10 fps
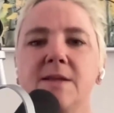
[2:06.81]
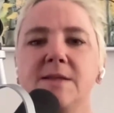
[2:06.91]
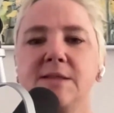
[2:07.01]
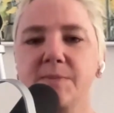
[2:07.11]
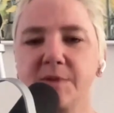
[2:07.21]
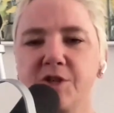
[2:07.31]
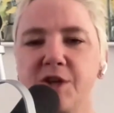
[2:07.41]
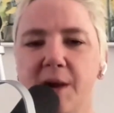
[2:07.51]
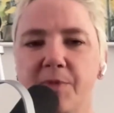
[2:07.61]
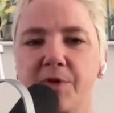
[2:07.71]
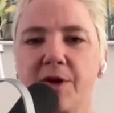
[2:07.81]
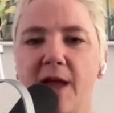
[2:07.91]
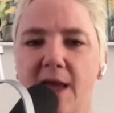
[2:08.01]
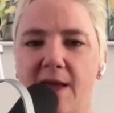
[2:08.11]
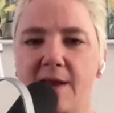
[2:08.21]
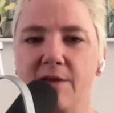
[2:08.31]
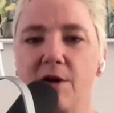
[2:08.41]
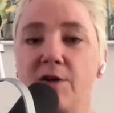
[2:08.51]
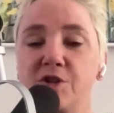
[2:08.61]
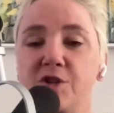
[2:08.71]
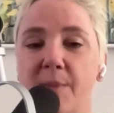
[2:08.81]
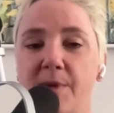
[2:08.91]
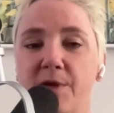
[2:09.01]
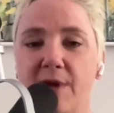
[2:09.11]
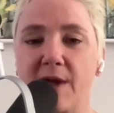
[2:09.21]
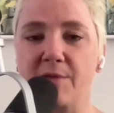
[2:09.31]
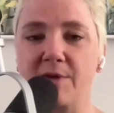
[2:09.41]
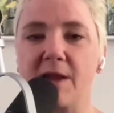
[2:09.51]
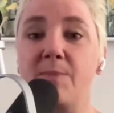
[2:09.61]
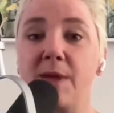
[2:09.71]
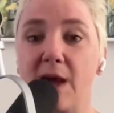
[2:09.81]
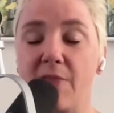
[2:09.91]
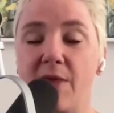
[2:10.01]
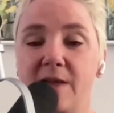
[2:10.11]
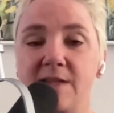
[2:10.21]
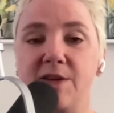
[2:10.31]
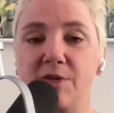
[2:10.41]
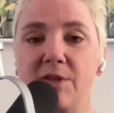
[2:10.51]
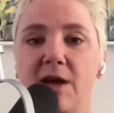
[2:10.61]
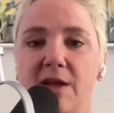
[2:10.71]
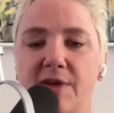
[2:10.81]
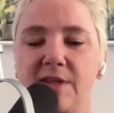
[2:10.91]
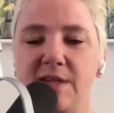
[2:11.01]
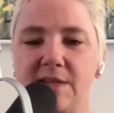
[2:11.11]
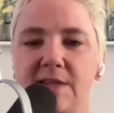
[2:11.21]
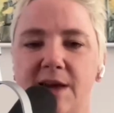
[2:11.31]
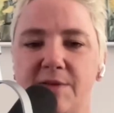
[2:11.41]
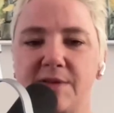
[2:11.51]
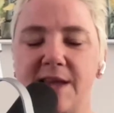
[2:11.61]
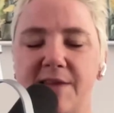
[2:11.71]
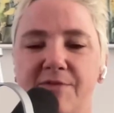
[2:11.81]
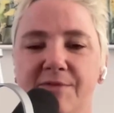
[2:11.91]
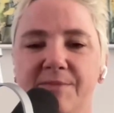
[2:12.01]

Skip to the chapter ahead called Shopping Around and beyond that to hear a lot of ideas on how to save.